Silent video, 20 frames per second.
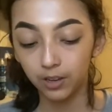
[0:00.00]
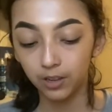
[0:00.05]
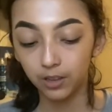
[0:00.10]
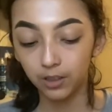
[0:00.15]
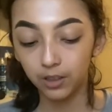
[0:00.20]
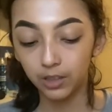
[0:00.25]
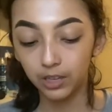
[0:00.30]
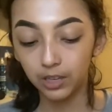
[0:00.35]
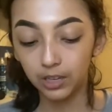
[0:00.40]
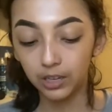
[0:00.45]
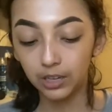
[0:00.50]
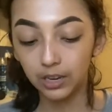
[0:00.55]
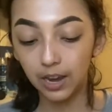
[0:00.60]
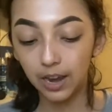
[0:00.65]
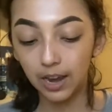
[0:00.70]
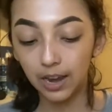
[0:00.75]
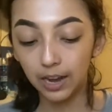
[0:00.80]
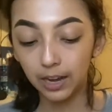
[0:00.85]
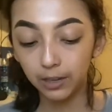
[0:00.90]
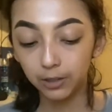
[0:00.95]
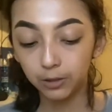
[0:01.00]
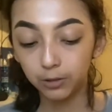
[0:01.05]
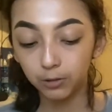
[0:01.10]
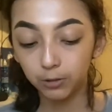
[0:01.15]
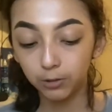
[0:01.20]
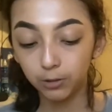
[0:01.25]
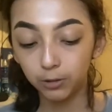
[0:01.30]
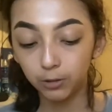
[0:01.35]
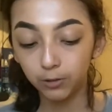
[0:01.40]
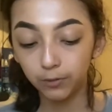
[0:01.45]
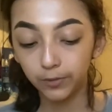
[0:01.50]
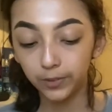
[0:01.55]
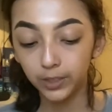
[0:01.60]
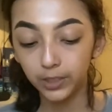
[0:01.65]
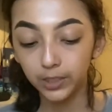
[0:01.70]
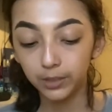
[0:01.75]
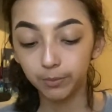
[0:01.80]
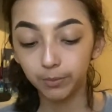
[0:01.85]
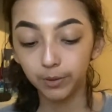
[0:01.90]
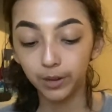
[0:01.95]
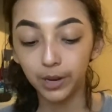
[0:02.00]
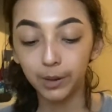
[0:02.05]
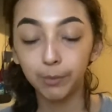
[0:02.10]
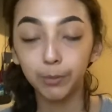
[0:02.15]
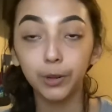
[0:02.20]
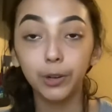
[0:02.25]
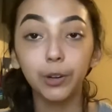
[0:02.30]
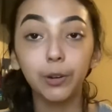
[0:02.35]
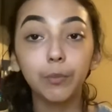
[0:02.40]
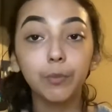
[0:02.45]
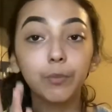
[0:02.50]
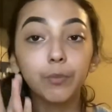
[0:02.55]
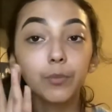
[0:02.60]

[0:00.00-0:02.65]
the actual Too Faced primer,